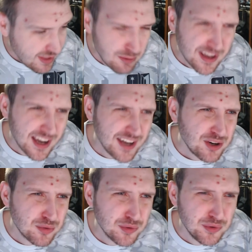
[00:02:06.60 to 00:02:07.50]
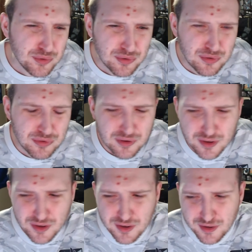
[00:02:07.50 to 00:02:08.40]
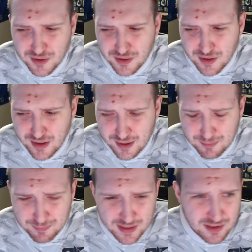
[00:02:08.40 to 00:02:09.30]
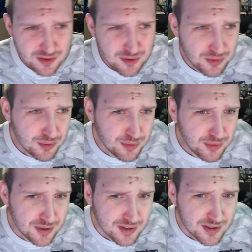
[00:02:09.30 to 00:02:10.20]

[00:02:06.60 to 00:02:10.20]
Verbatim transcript: and we kind of cruised um, into